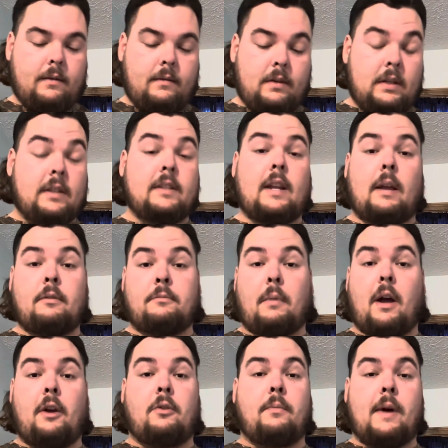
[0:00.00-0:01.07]
His name's
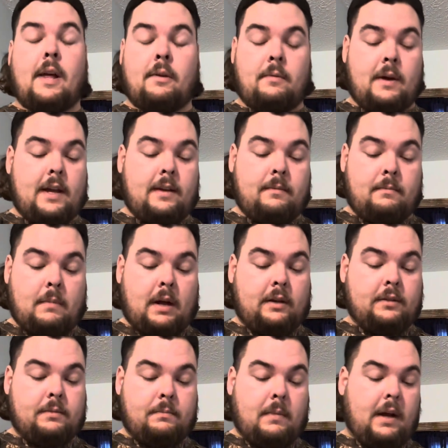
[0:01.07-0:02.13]
Michael, by the way.
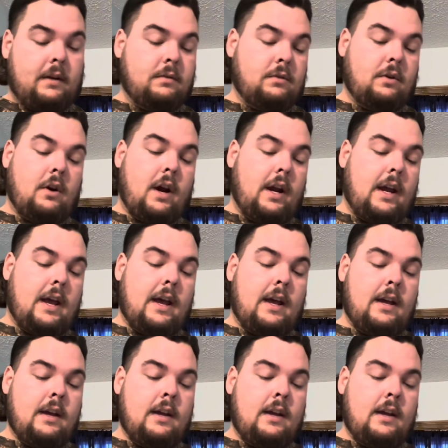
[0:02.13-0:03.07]
Michael's a great guy.